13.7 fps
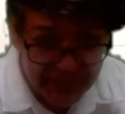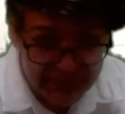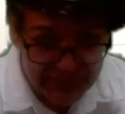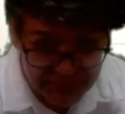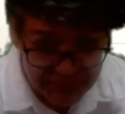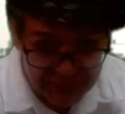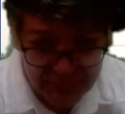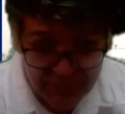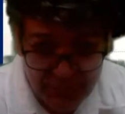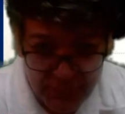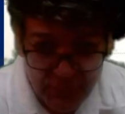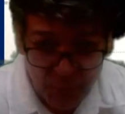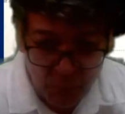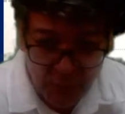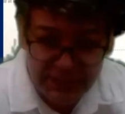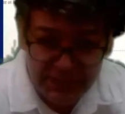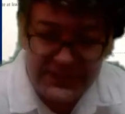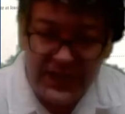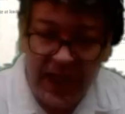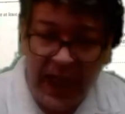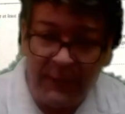to what
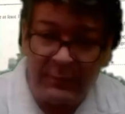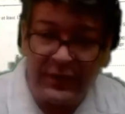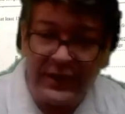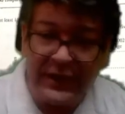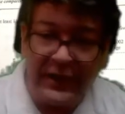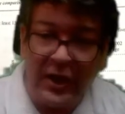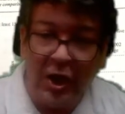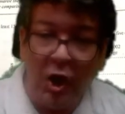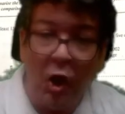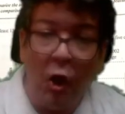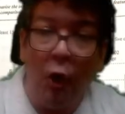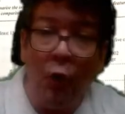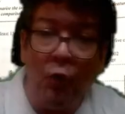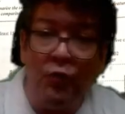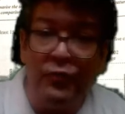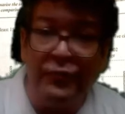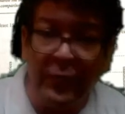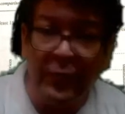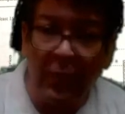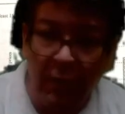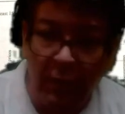is happening
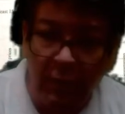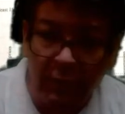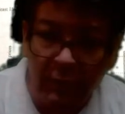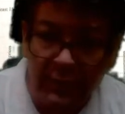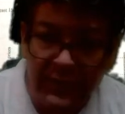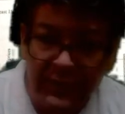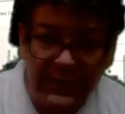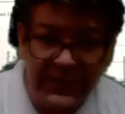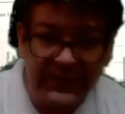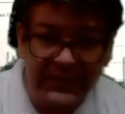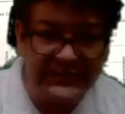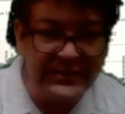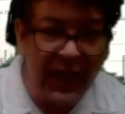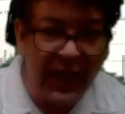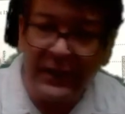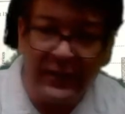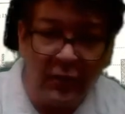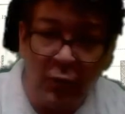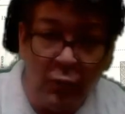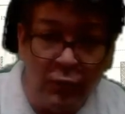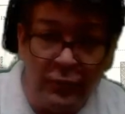overall. It's not
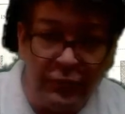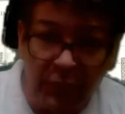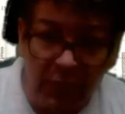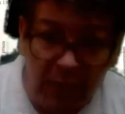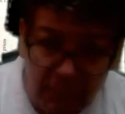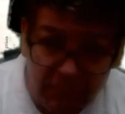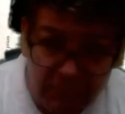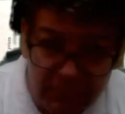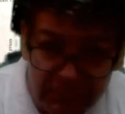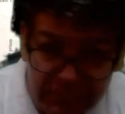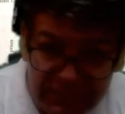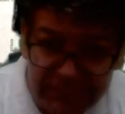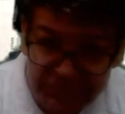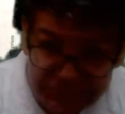overall if it's